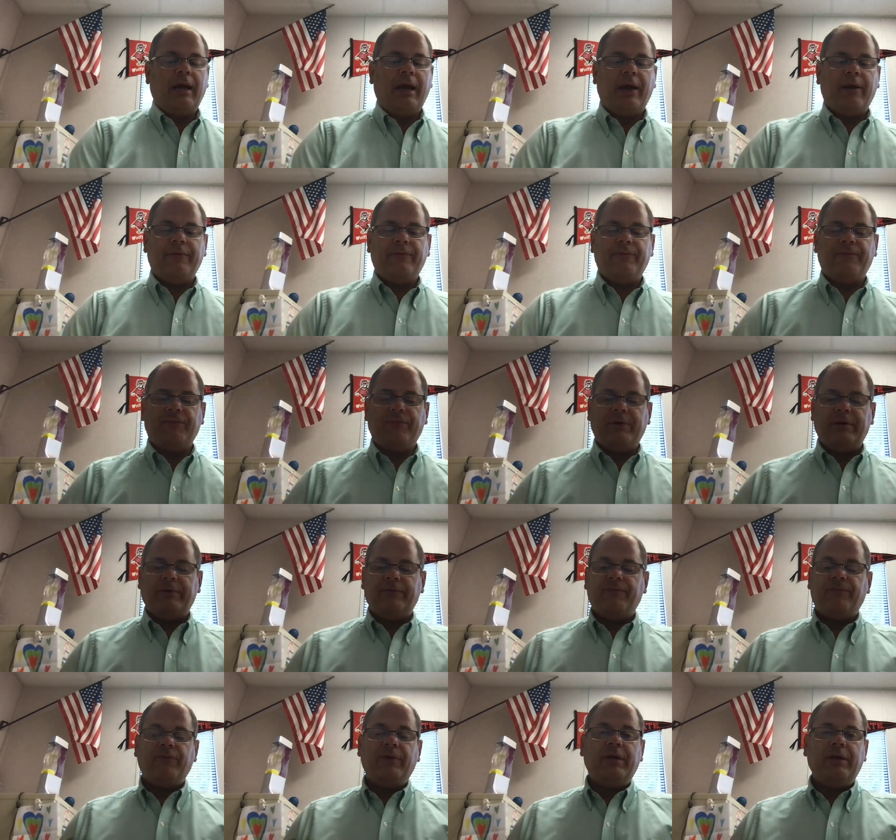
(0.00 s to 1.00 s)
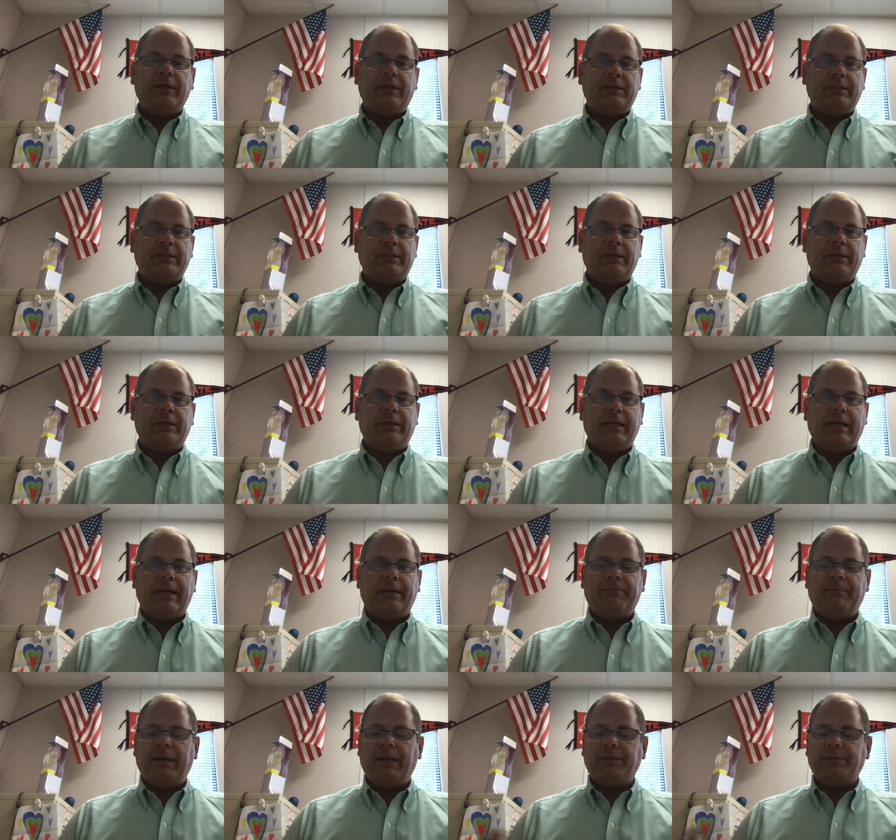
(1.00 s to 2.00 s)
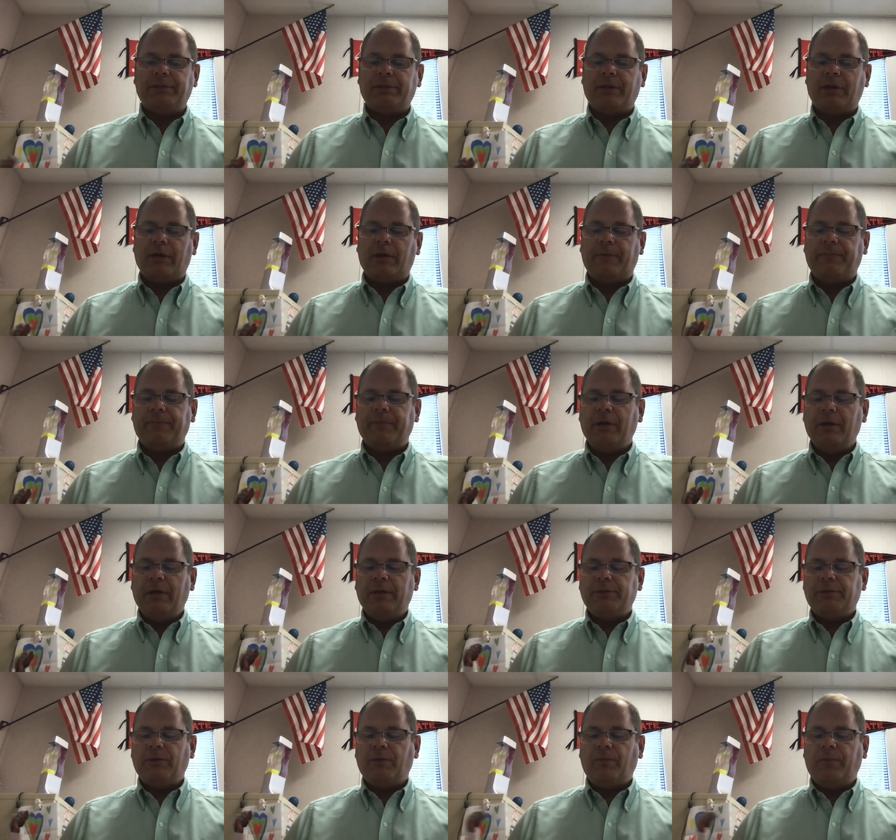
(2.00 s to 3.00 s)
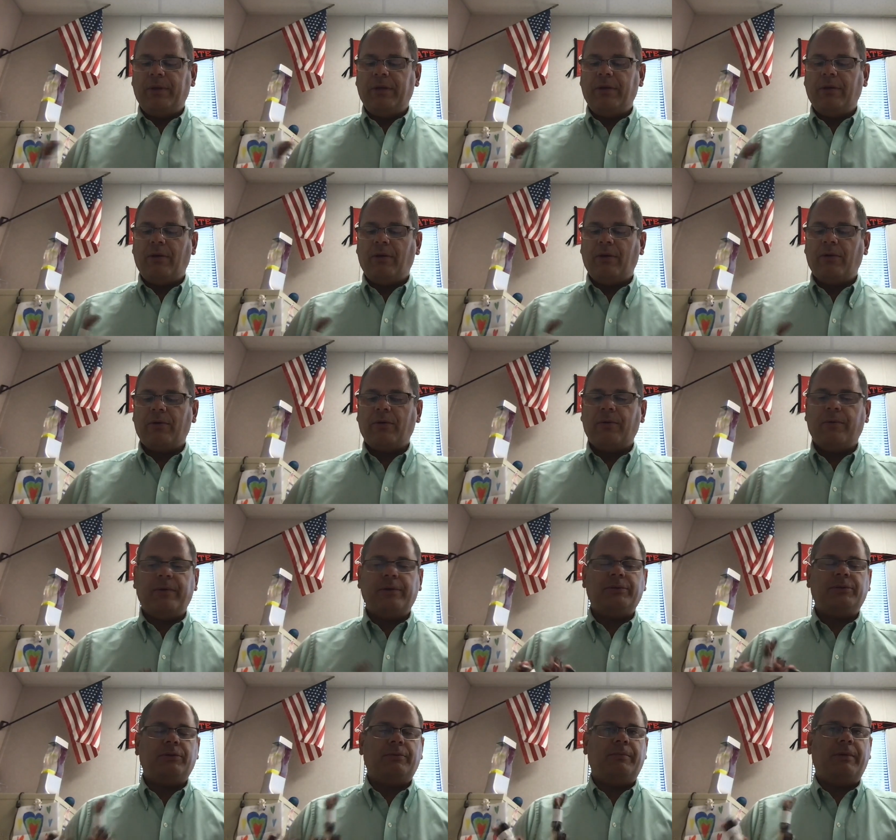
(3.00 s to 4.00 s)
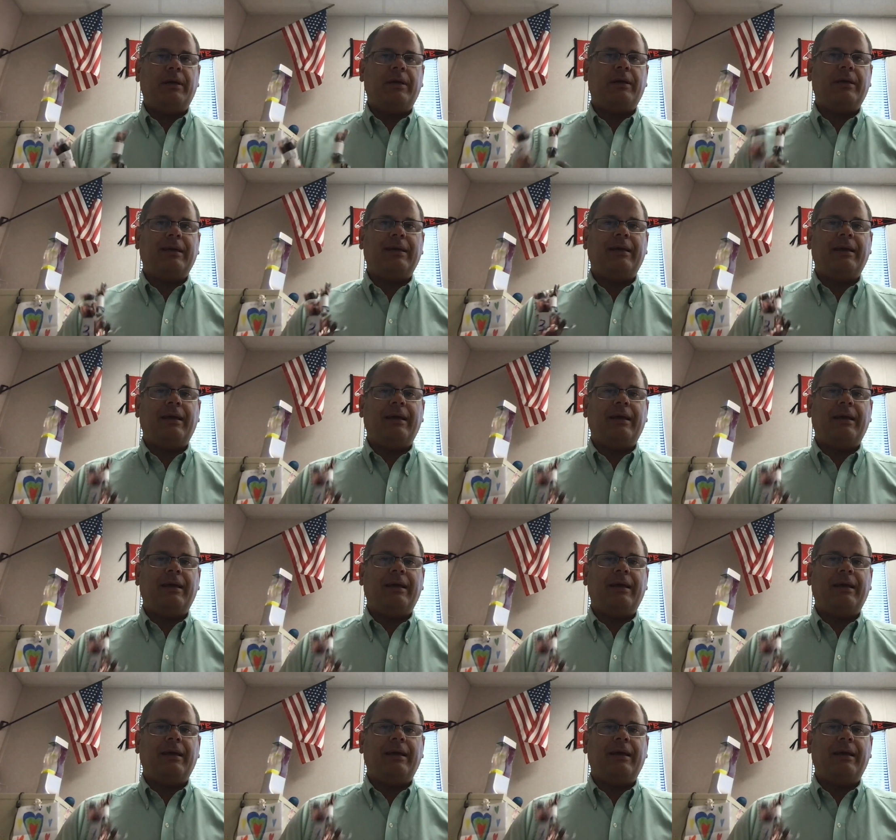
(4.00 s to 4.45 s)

our friend Frida did in Mexico. So we are going to make